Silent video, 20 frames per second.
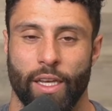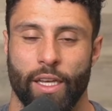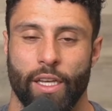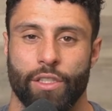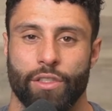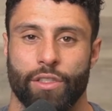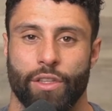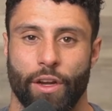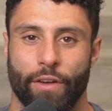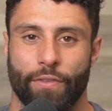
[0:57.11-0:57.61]

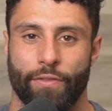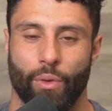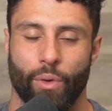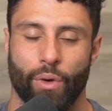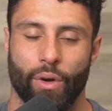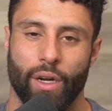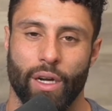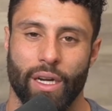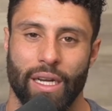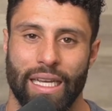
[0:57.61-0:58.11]
So
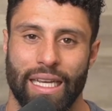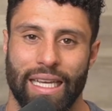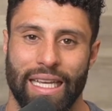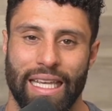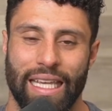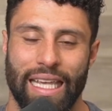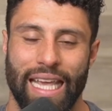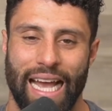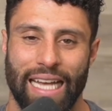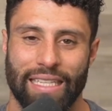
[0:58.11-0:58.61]
therefore,
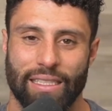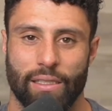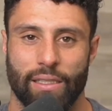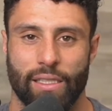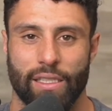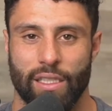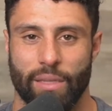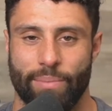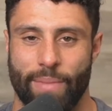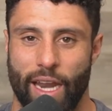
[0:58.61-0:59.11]
he has a
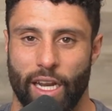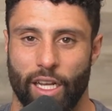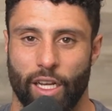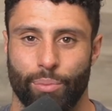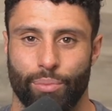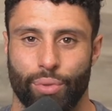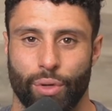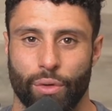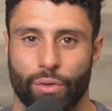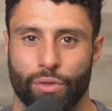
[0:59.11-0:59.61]
systematic
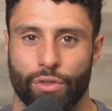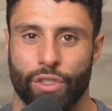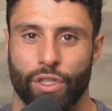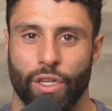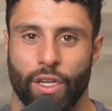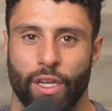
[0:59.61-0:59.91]
approach